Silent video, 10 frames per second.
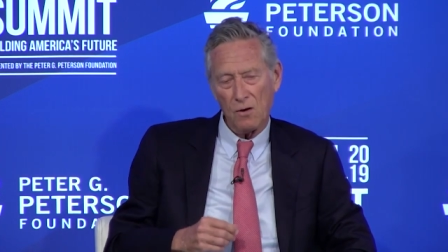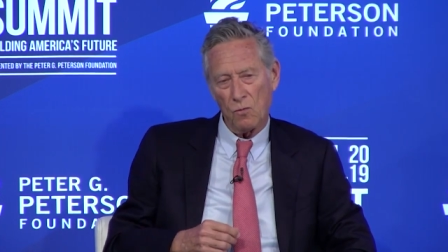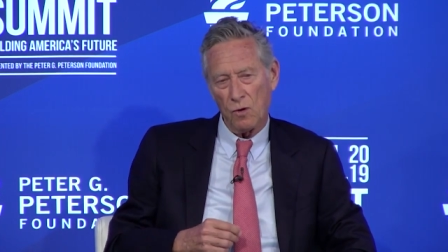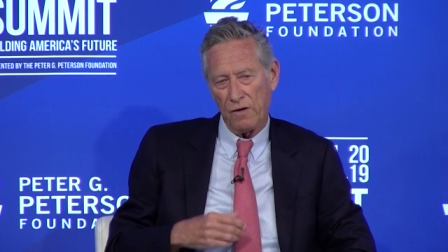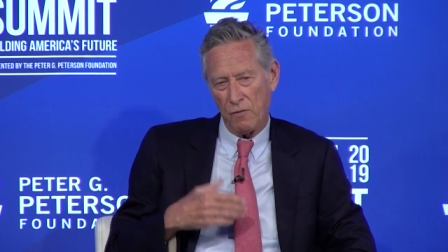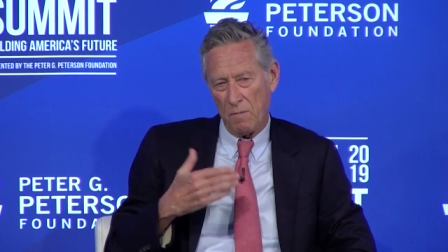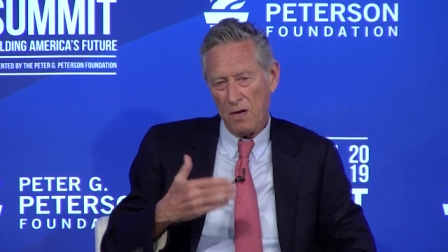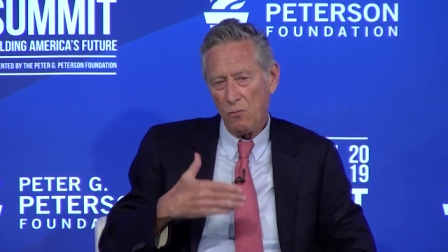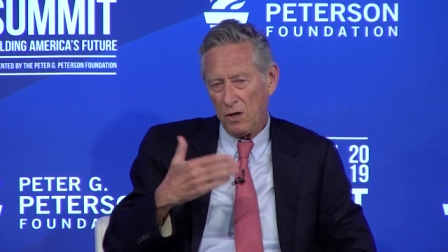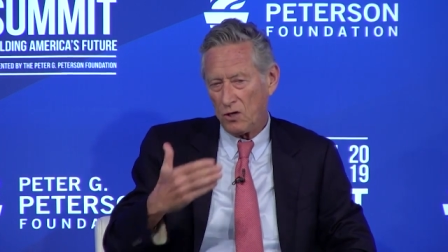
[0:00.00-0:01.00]
one of the
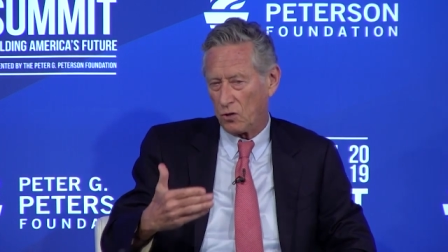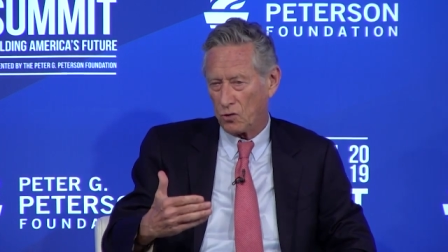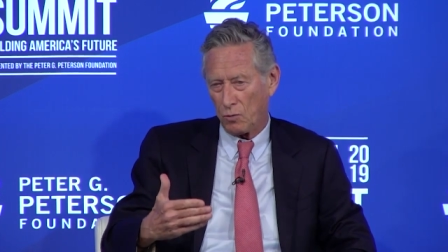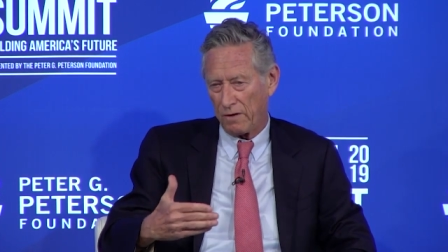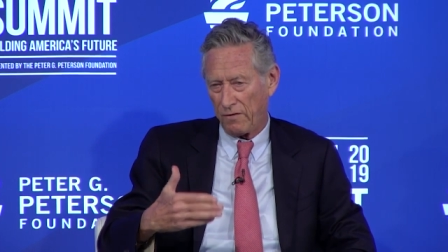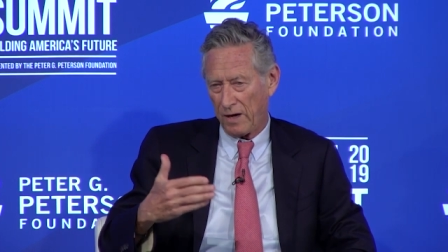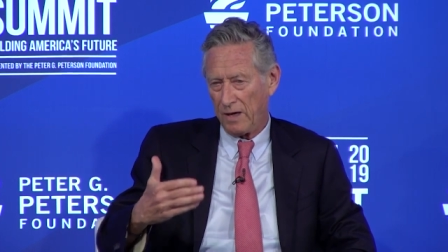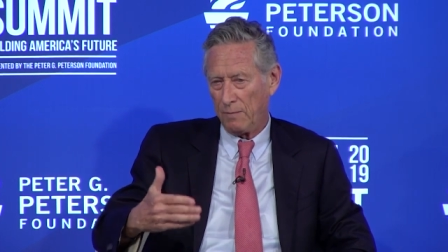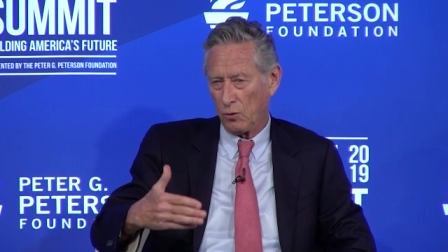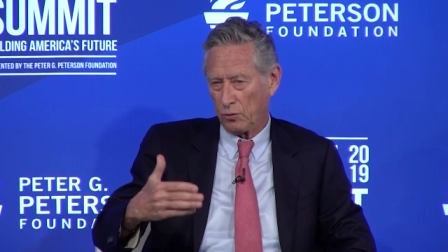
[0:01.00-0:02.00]
main reasons why they're
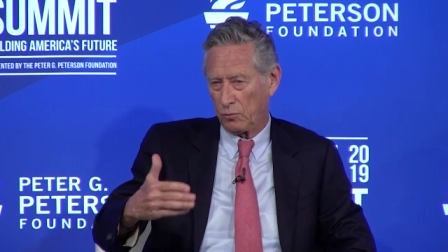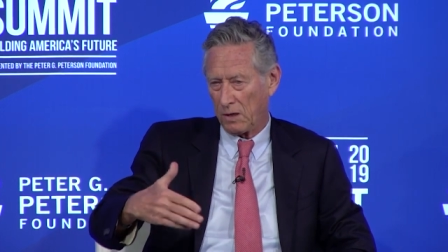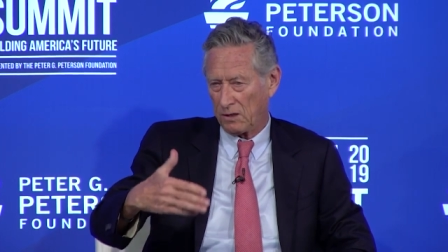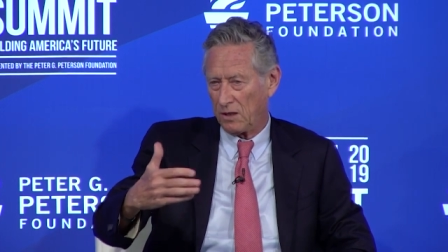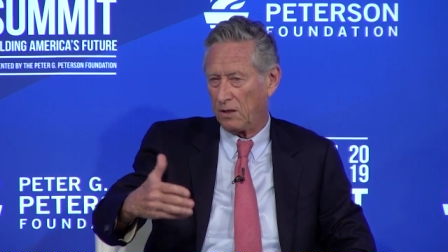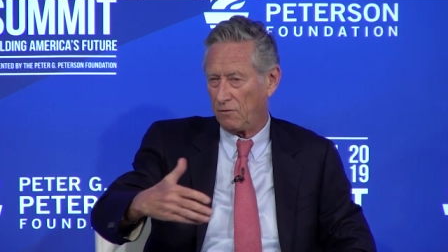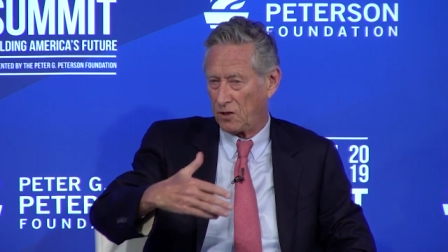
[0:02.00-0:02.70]
able to maintain